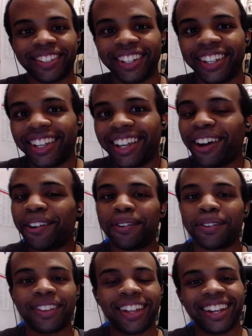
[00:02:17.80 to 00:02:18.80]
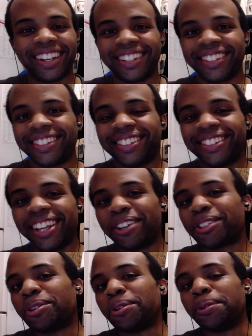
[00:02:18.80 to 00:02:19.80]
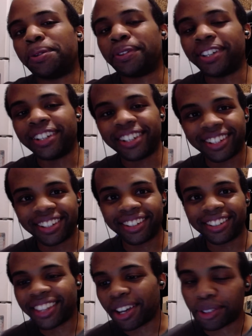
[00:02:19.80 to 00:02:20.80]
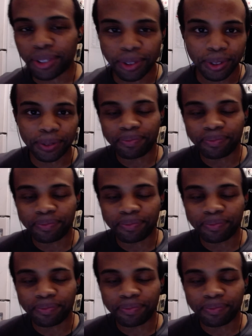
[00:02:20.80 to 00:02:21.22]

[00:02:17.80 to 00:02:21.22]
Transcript: yo, like that was cool. That was cool.